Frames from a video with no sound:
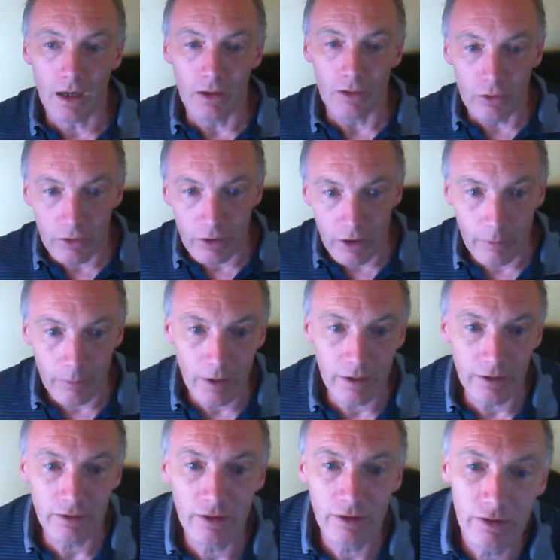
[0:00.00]
Looking at
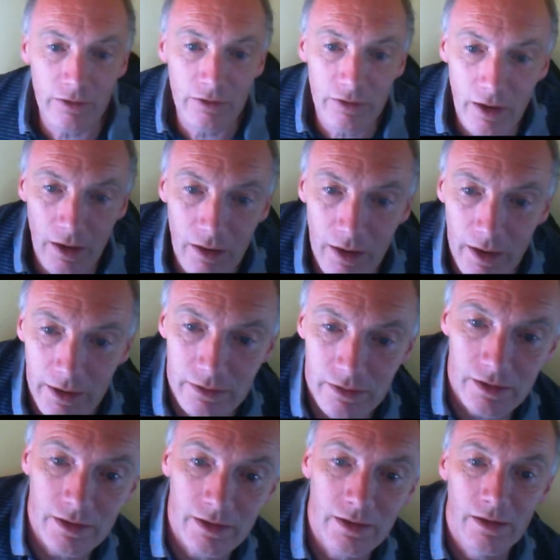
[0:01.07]
places like
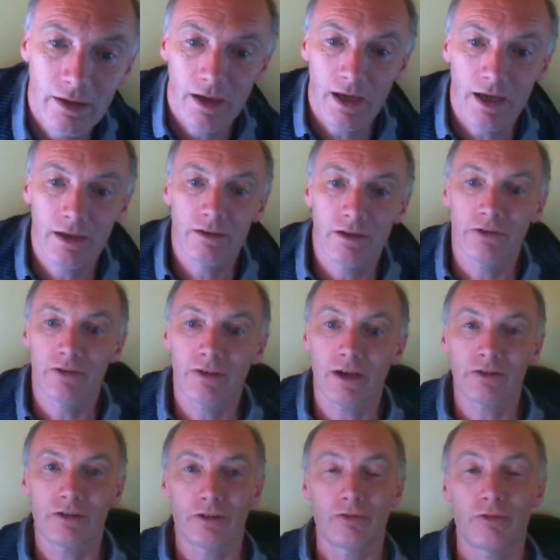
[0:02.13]
the
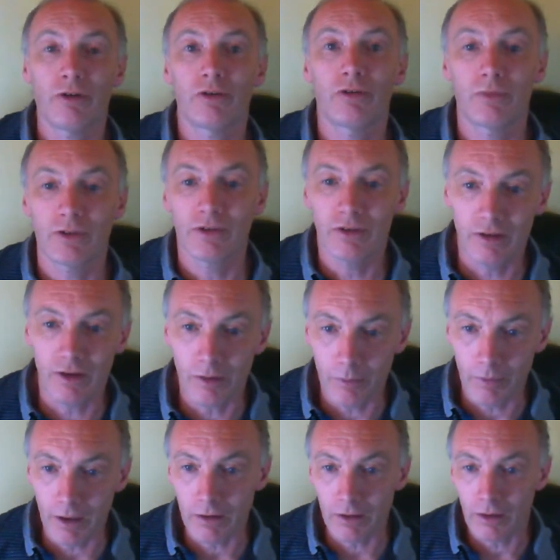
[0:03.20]
Anglo-Saxon Cross, which is in the
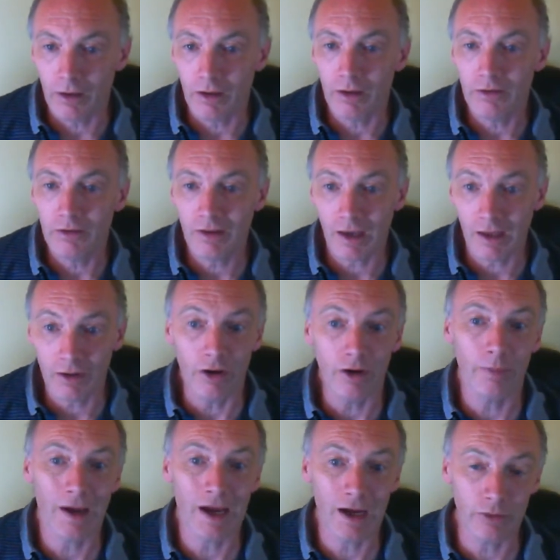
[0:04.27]
middle,
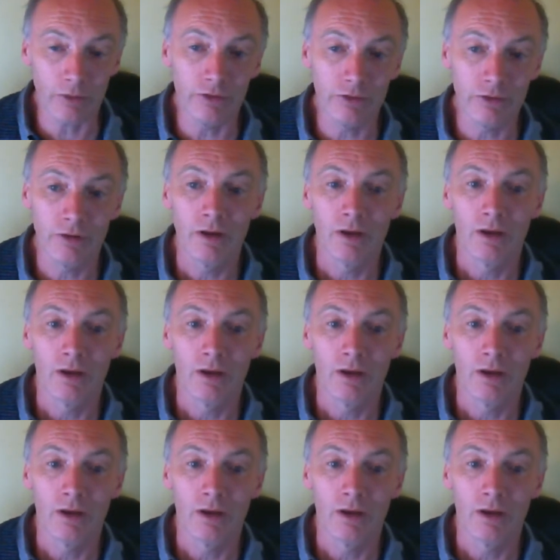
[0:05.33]
Stanhope House,